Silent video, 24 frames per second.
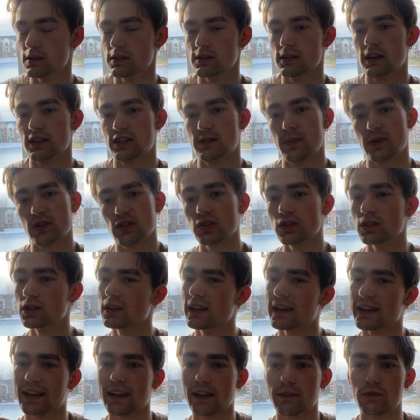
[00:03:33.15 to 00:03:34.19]
especially
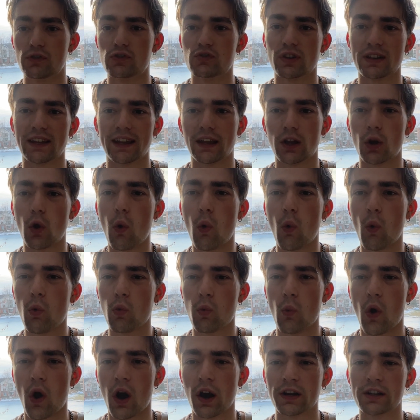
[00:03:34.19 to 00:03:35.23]
like if you're drinking cold
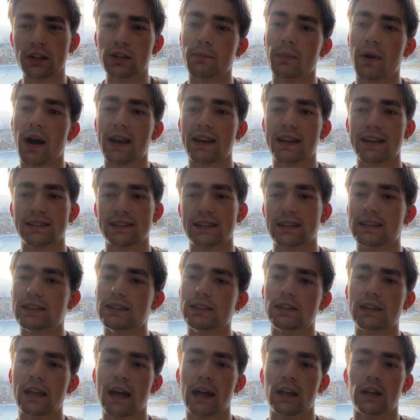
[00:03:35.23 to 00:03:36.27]
water, your body has to
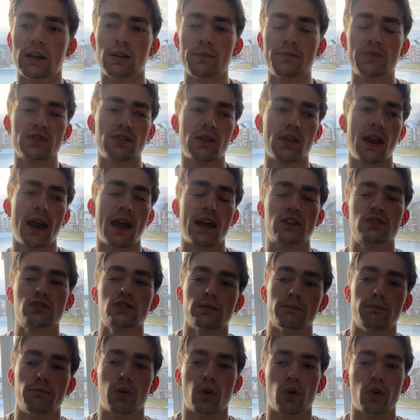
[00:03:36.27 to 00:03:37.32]
heat that up, so that actually
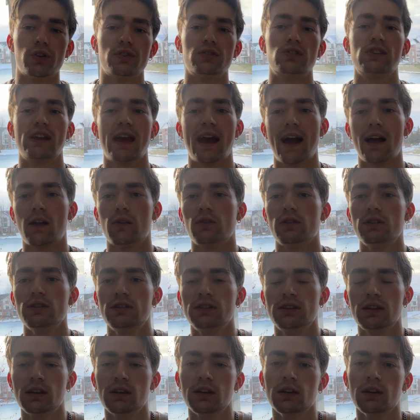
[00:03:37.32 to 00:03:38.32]
burns calories,